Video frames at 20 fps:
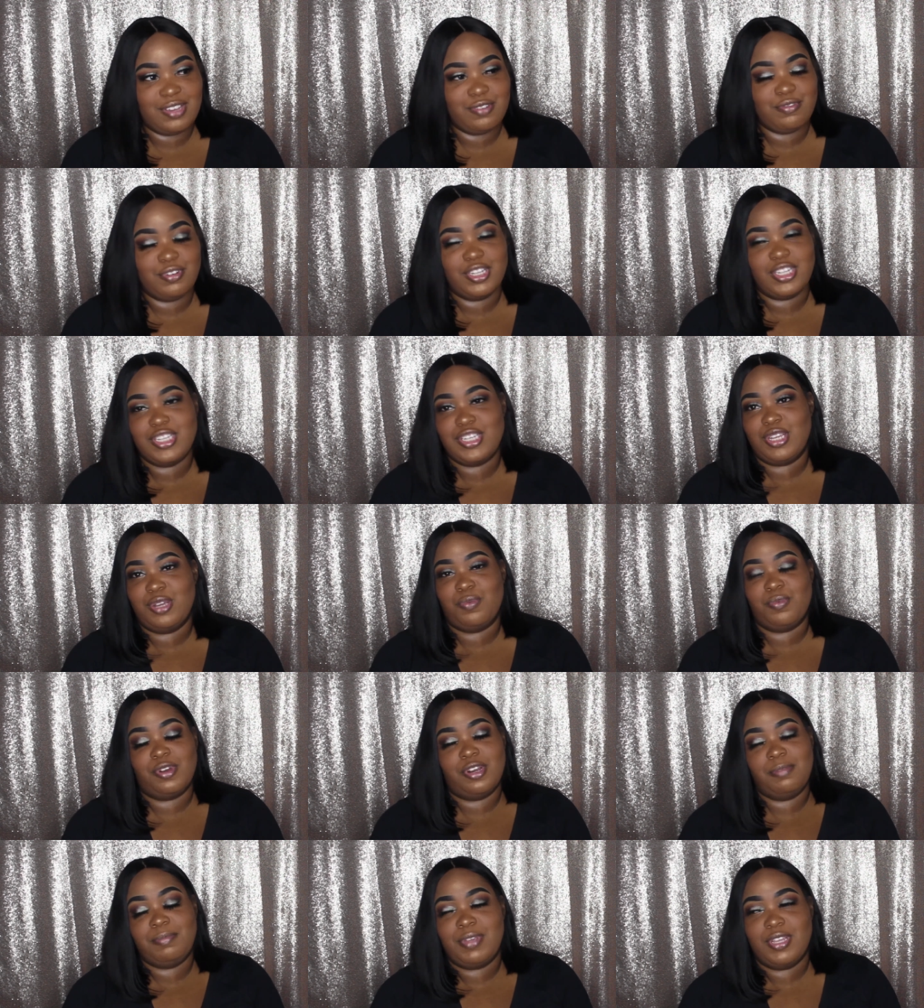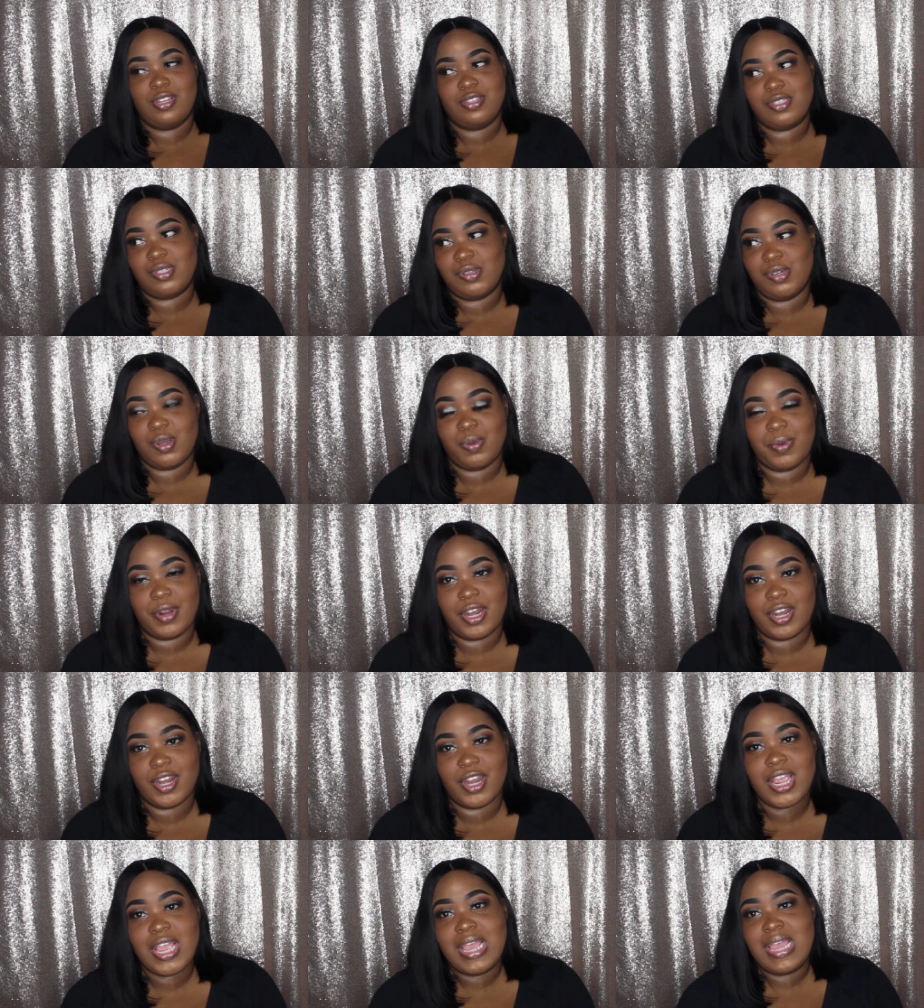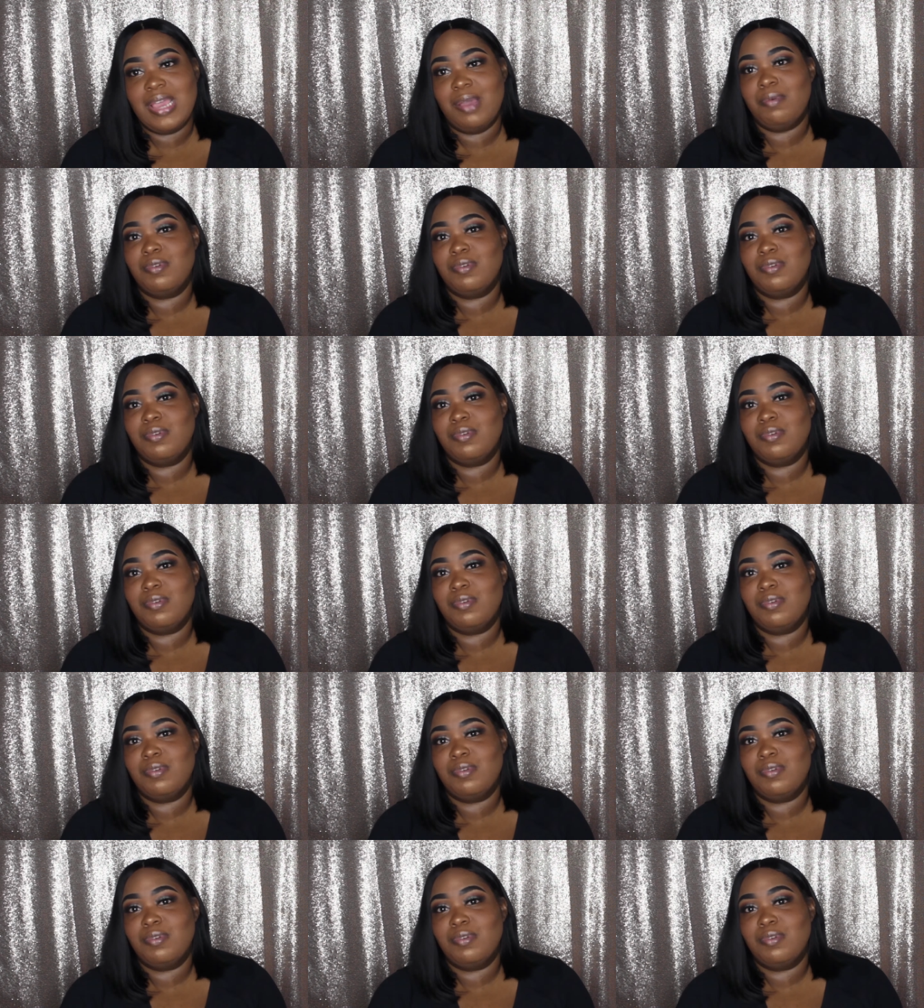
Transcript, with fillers: He really didn't want to be in the studio with her.